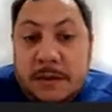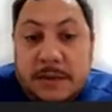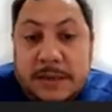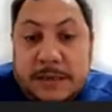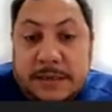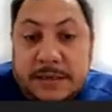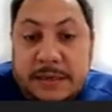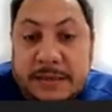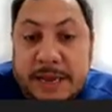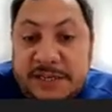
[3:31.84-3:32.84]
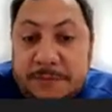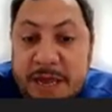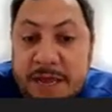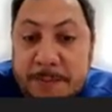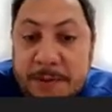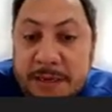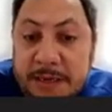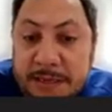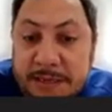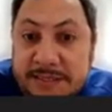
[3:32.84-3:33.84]
The Nash
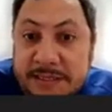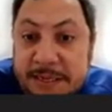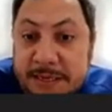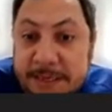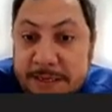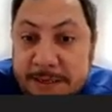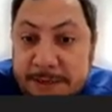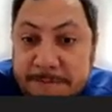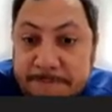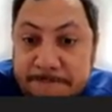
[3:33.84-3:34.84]
mapping is the